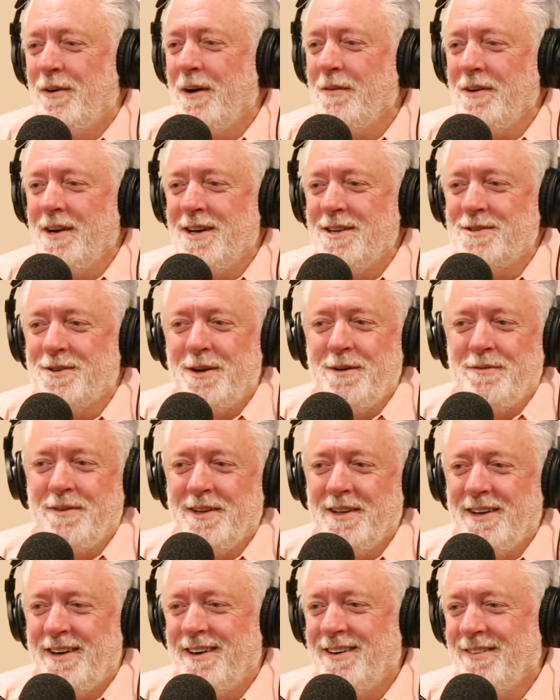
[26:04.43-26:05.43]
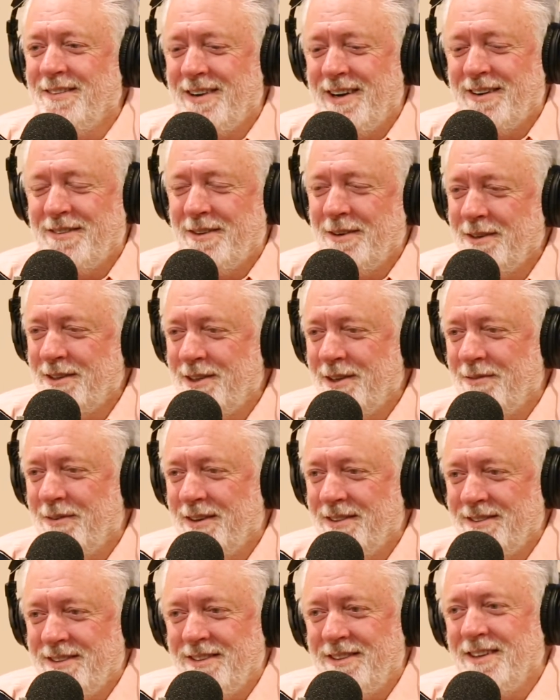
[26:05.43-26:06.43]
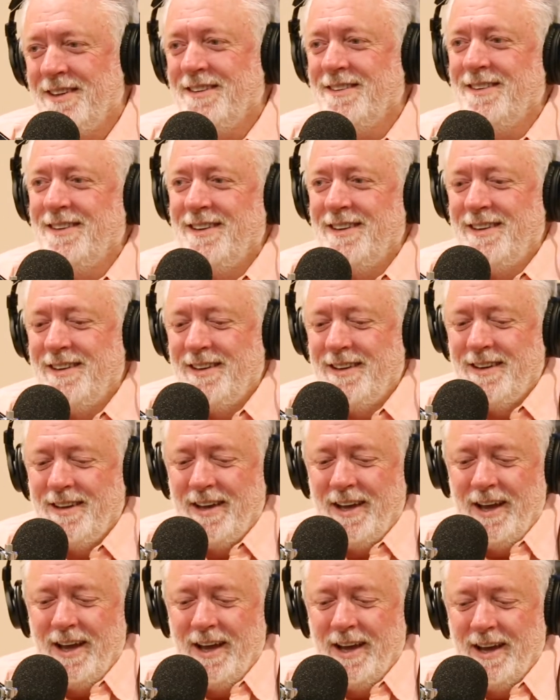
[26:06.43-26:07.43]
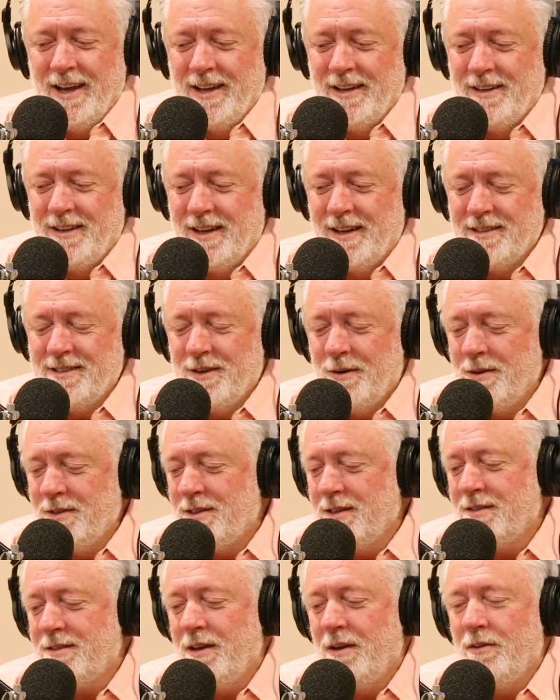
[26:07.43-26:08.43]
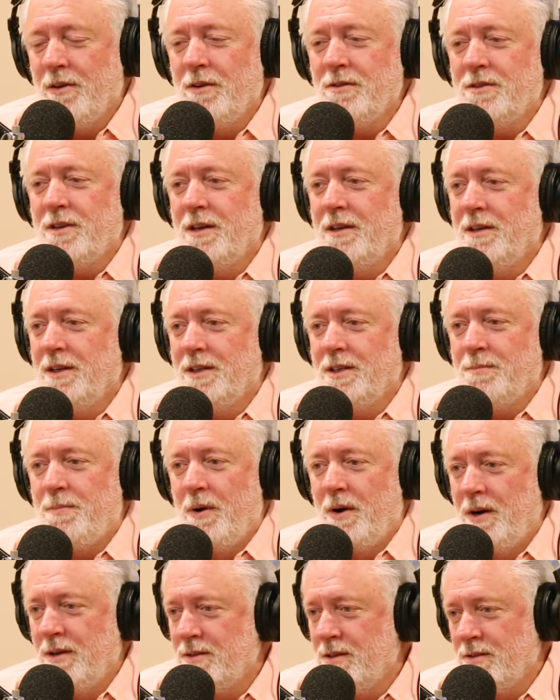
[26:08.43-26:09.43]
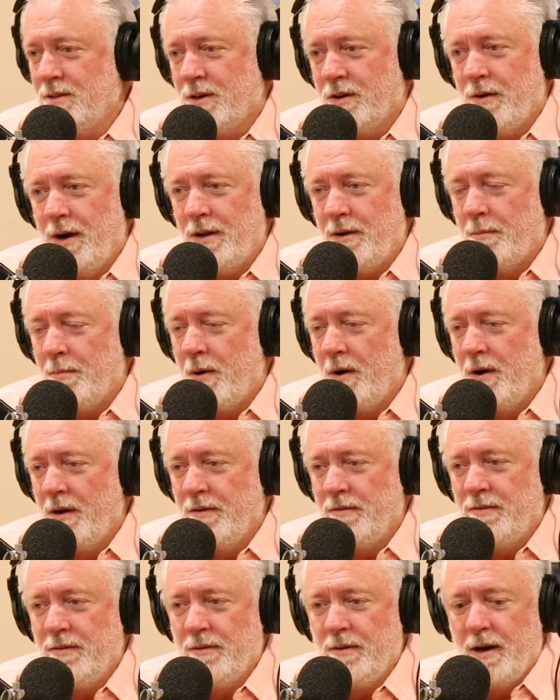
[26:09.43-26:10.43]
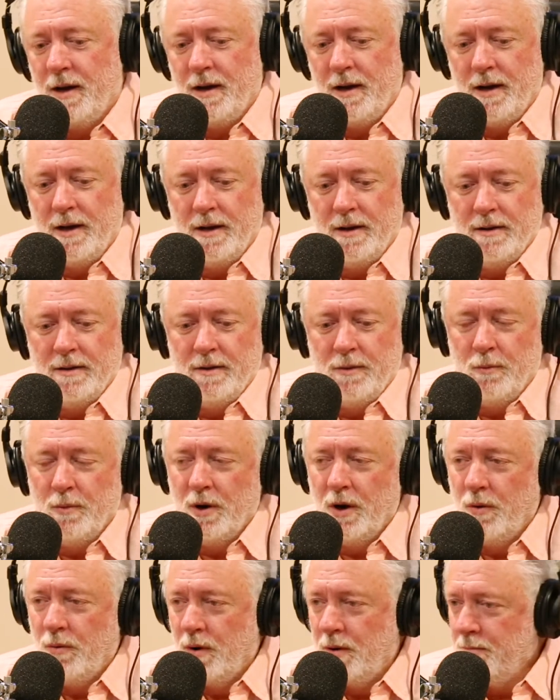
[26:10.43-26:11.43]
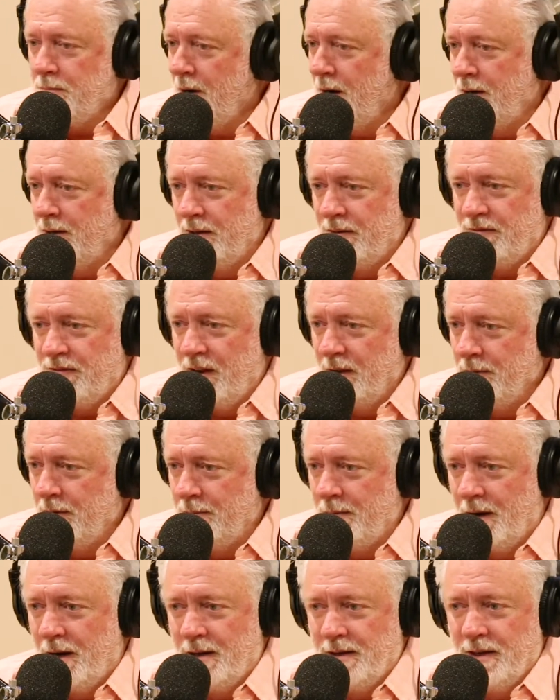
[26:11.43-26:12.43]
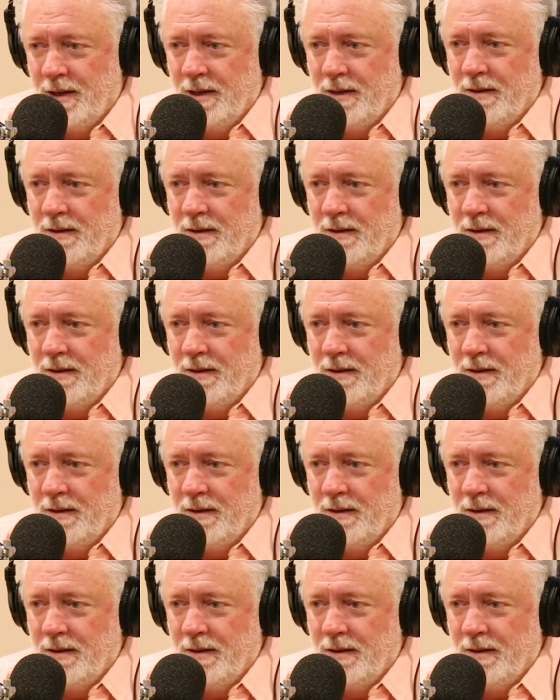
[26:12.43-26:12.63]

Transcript: if we're having ice cream for dinner, whatever she wants to do. And so it's just those experiences are great. They're part of one-on-one bonding, family bonding.